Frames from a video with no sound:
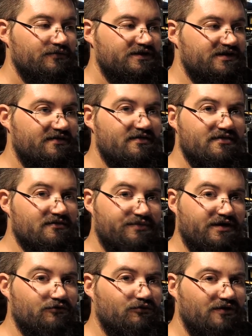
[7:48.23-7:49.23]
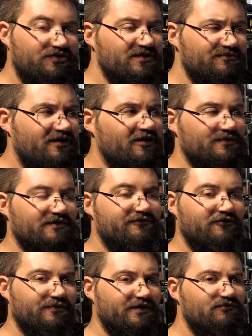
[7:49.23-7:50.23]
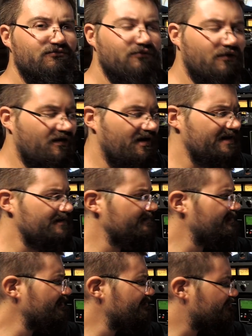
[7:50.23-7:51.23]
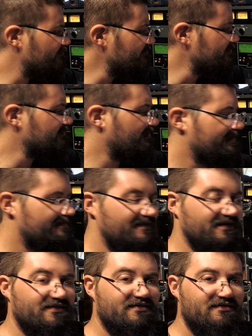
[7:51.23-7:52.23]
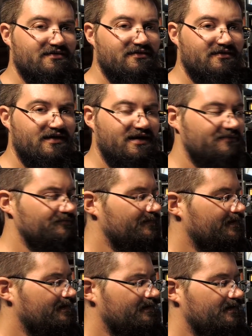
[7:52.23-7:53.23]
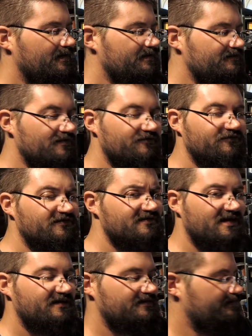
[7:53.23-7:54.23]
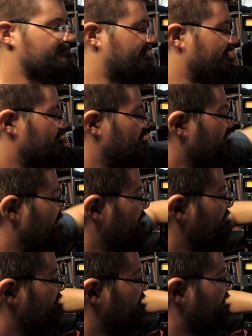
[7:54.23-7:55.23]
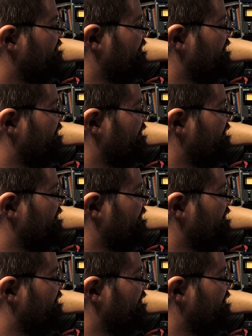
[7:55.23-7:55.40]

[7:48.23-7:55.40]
But this is a big what the moment for me. Why did they do it like this? And just for a sanity check, we'll go into